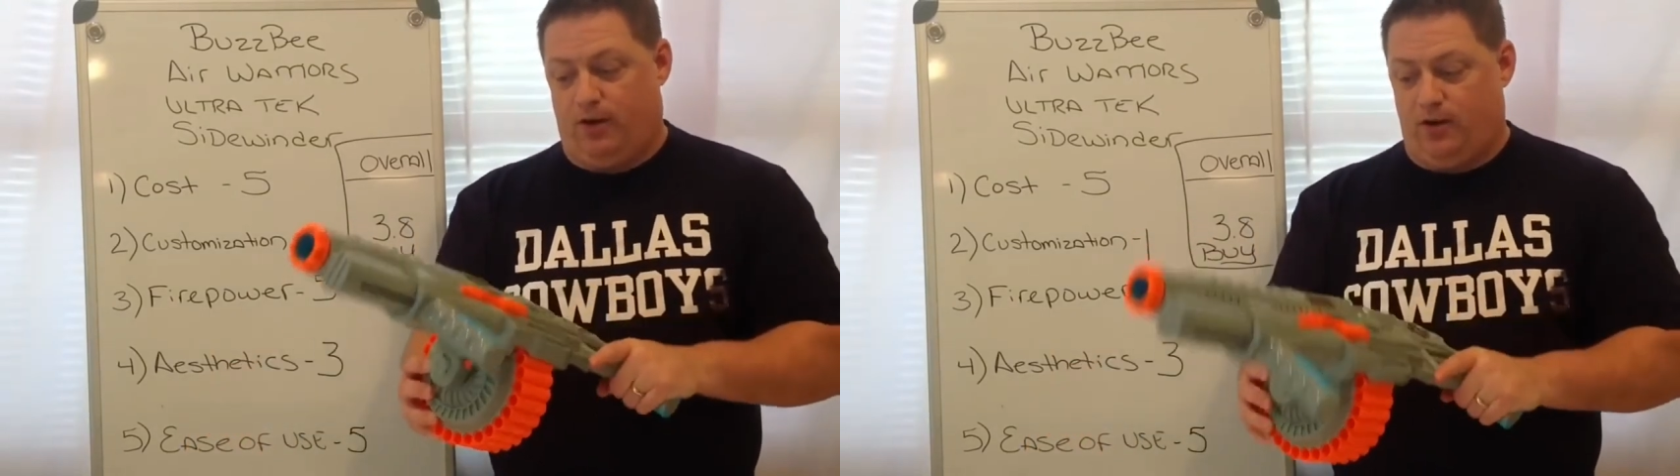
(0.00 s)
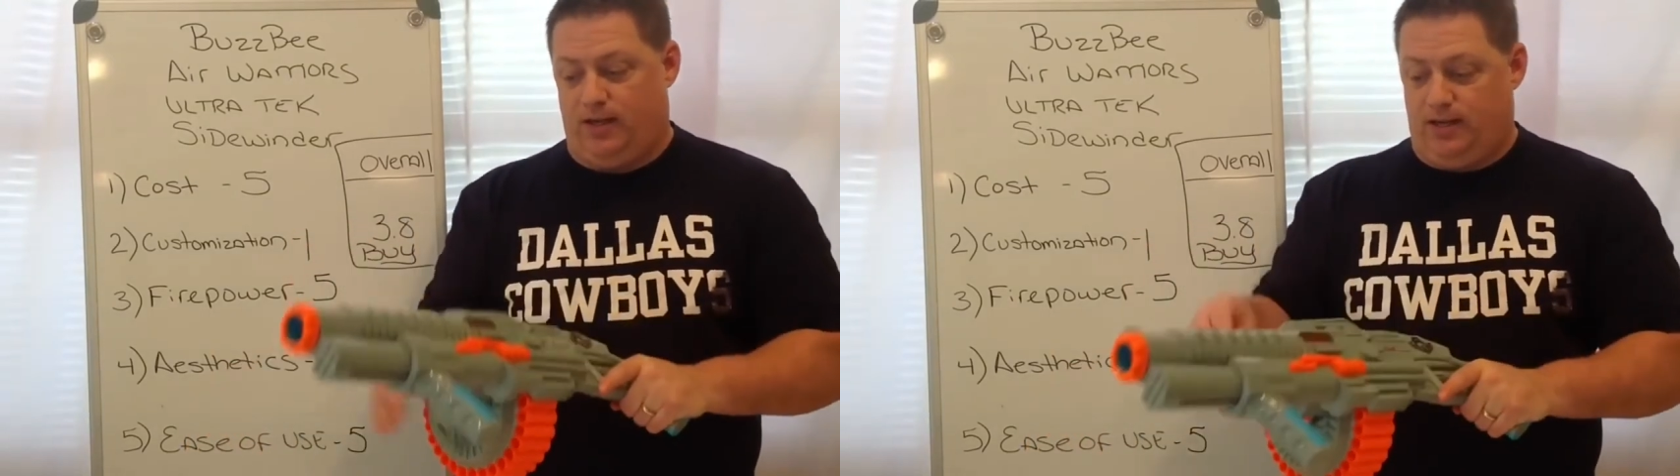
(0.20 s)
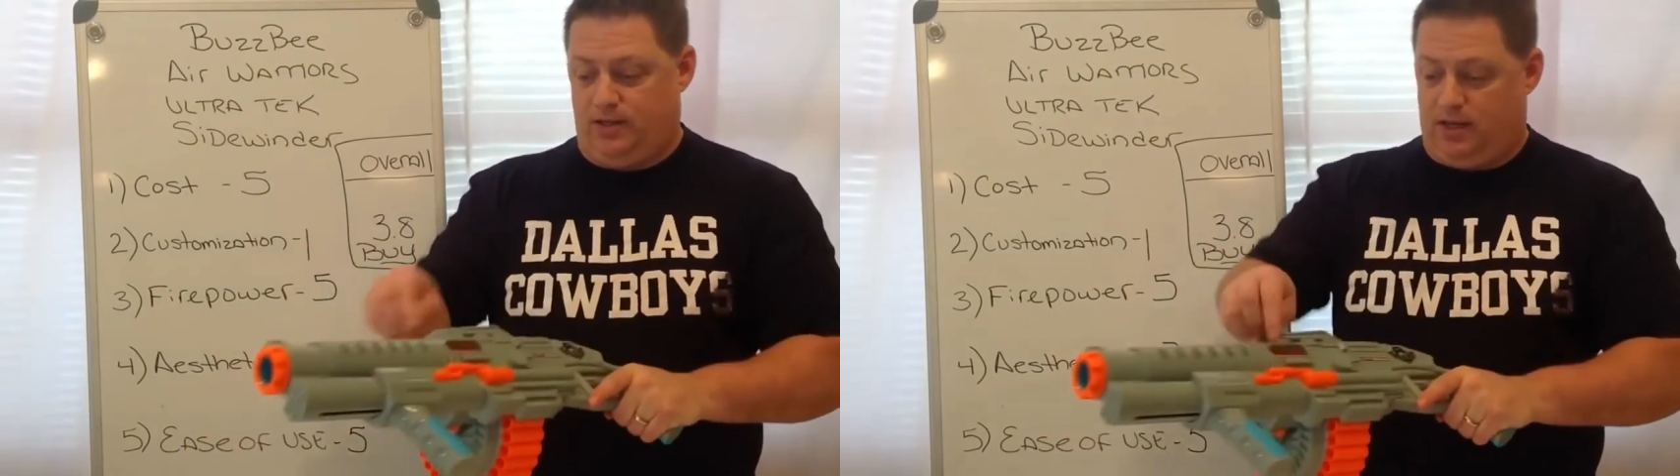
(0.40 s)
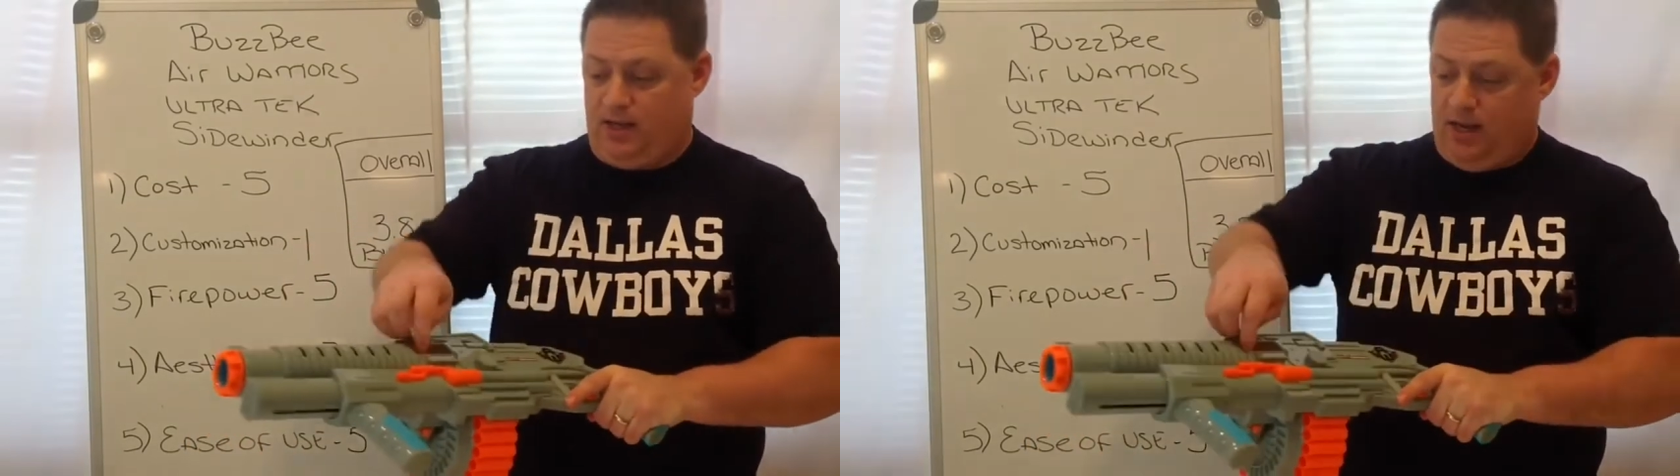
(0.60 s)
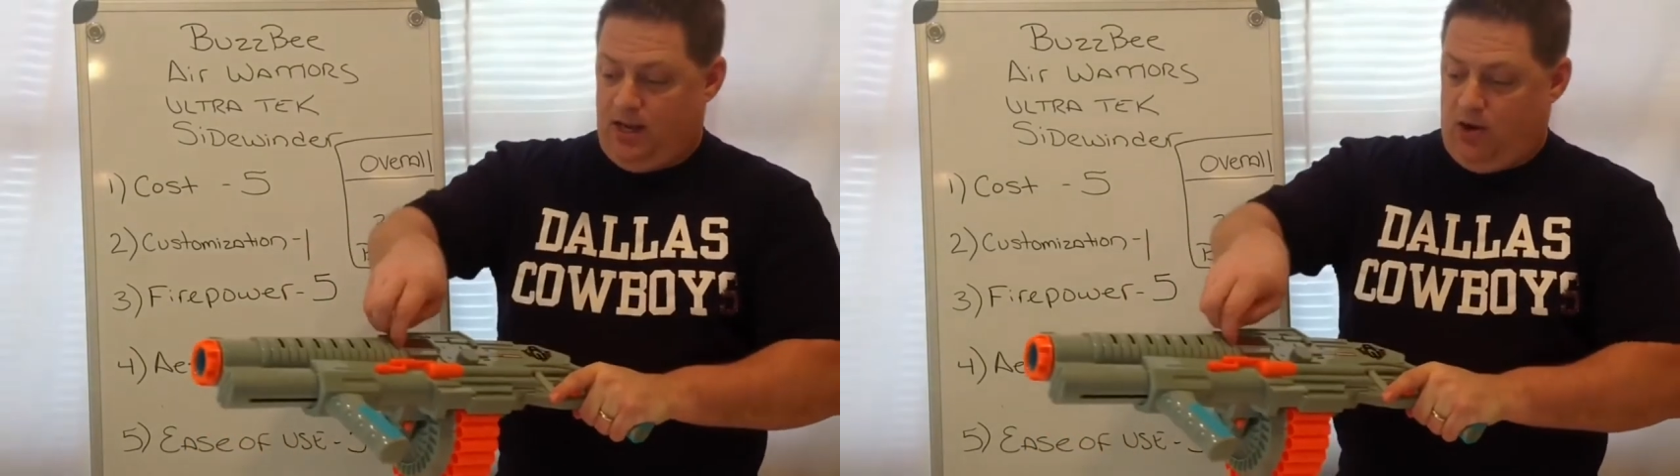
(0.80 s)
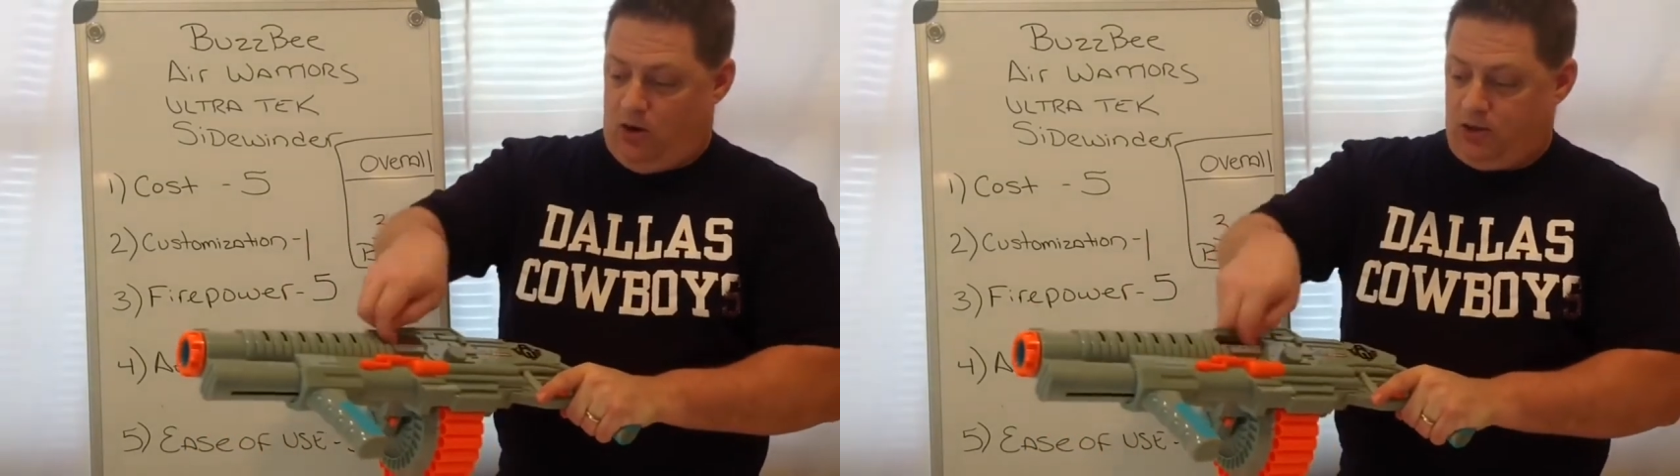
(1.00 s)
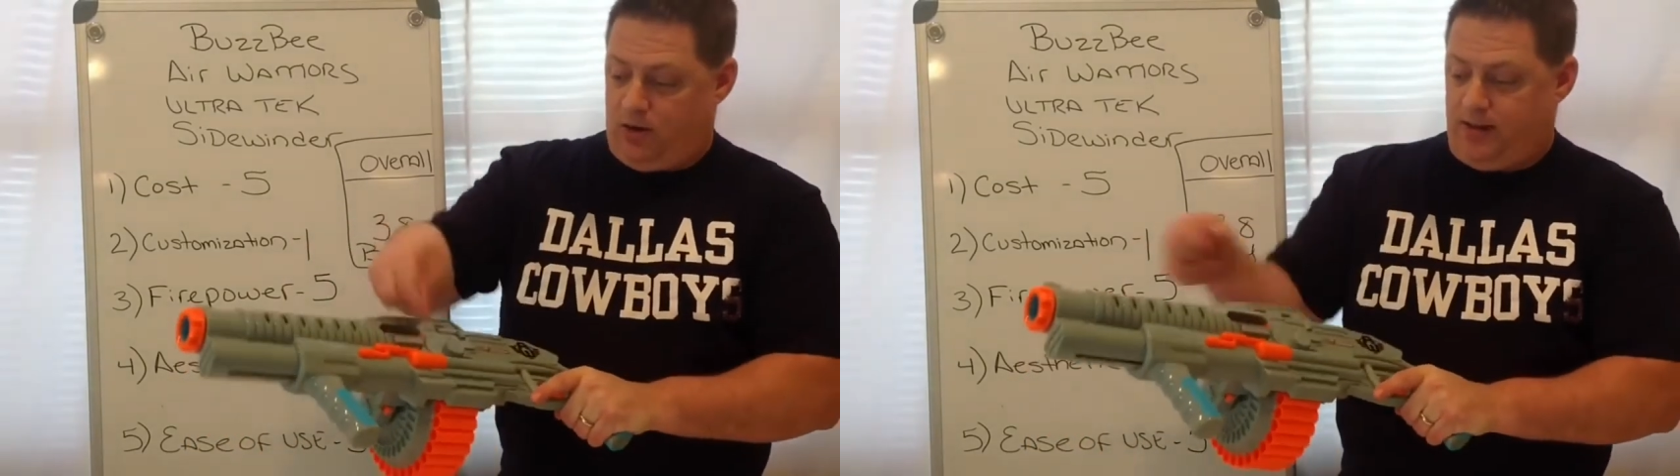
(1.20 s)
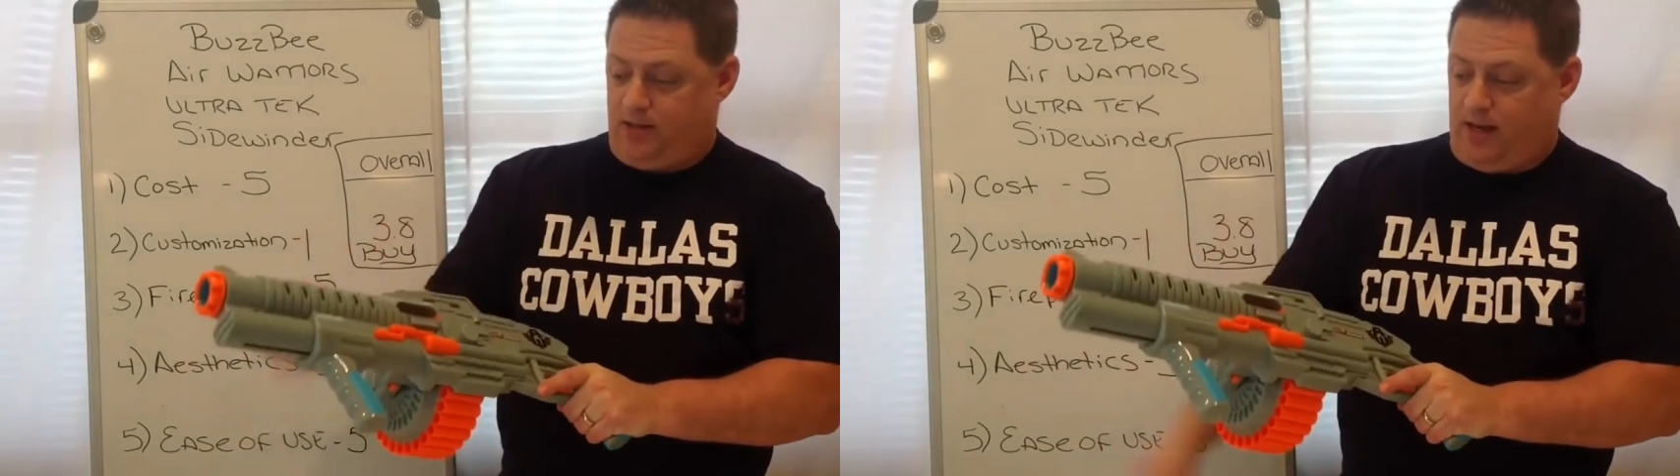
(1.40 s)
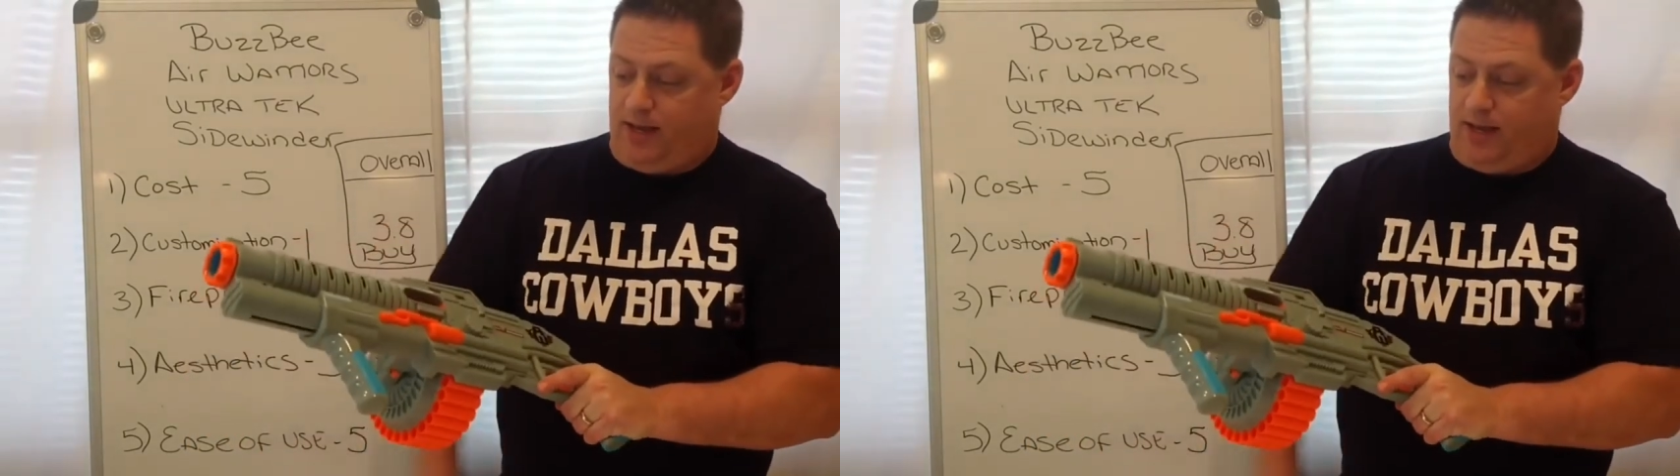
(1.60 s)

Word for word: very easy. Also has a